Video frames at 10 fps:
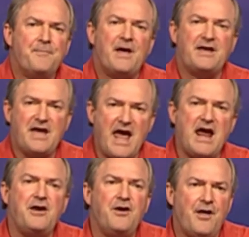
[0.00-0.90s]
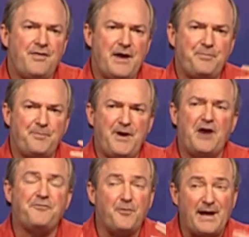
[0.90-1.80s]
again they
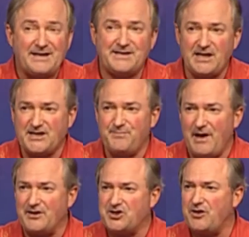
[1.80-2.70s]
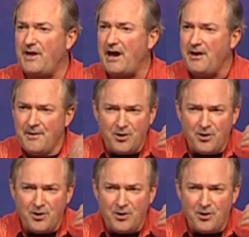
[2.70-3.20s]
prepared for about six months and they